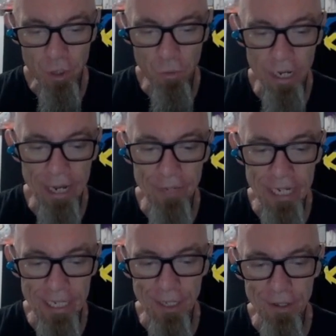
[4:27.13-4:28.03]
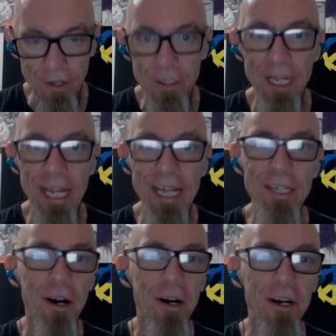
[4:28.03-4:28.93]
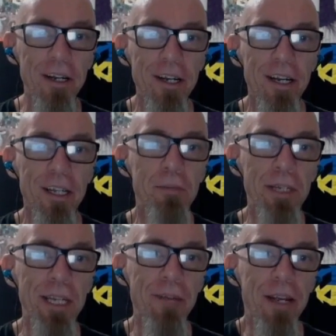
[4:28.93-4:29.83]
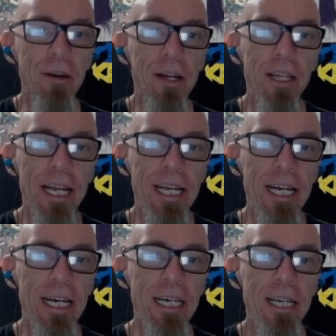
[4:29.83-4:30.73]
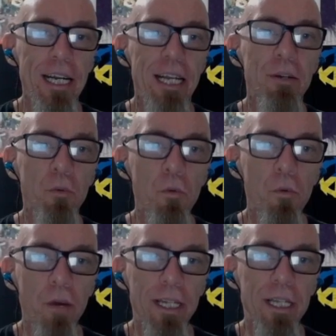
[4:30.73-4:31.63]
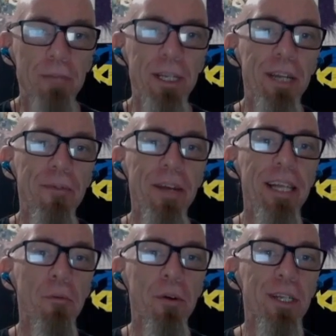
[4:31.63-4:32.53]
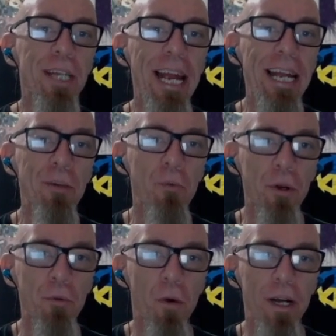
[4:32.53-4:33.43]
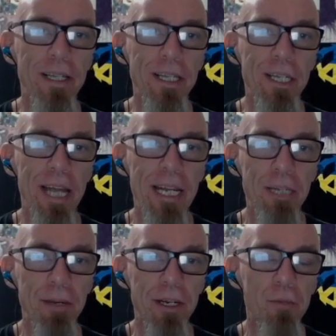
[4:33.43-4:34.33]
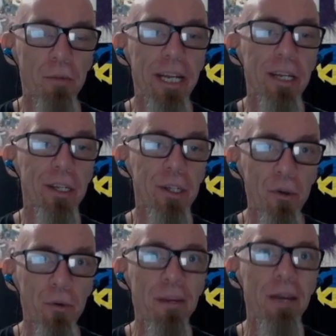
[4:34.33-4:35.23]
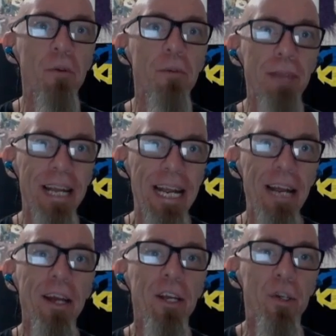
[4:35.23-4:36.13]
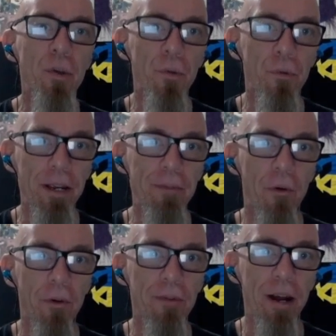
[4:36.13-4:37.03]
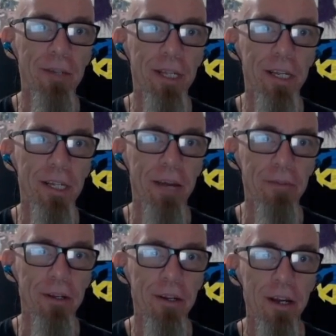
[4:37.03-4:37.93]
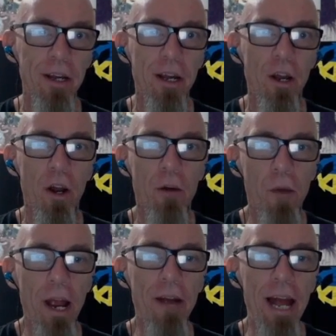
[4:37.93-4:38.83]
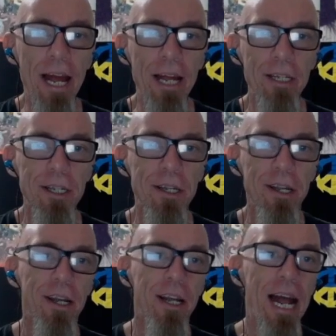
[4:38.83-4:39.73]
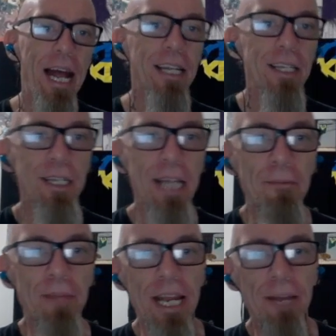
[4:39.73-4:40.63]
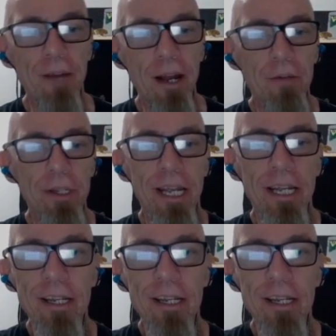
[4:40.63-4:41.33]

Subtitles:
Whatever it is, those things are specific. Like, it's specific that we're saying the word 1 in this case, because we could assume it would be 2, 3, 4, 5, 6, 7. Whereas, and the same thing if I was